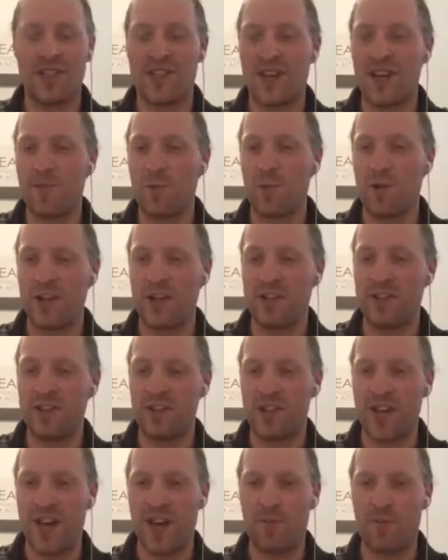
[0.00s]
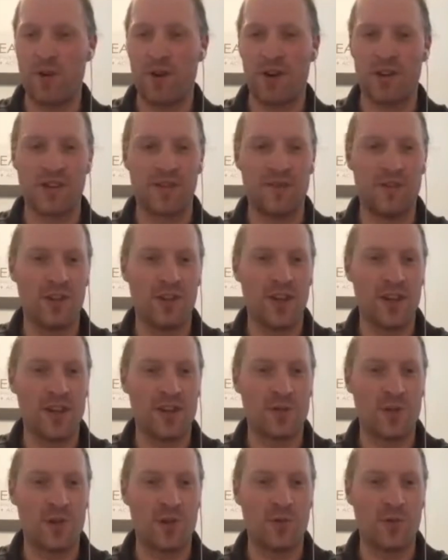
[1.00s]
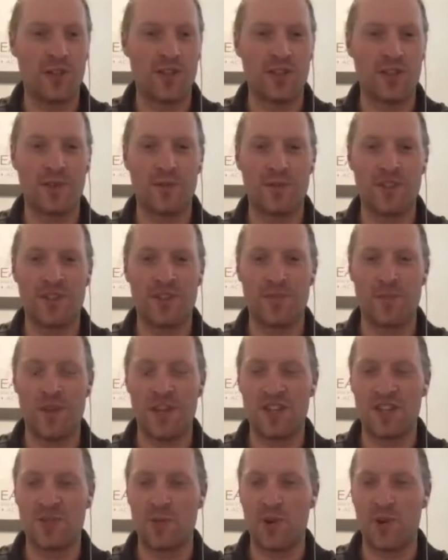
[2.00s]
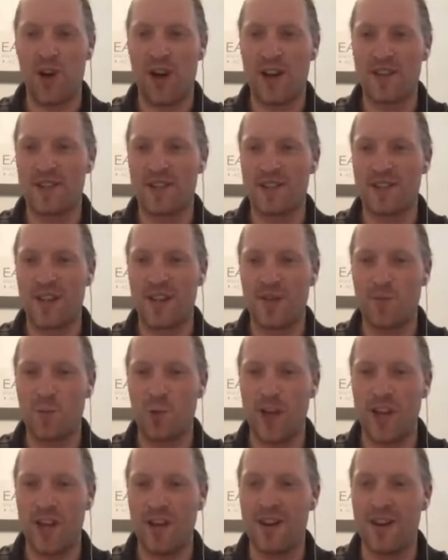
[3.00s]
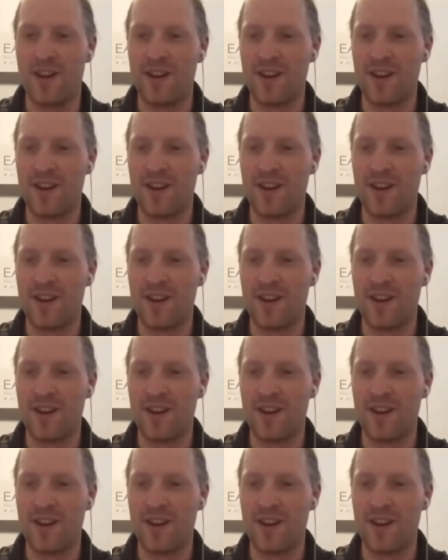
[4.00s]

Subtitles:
Type win in the chat box if you guys want to win some of these amazing prizes. Type win.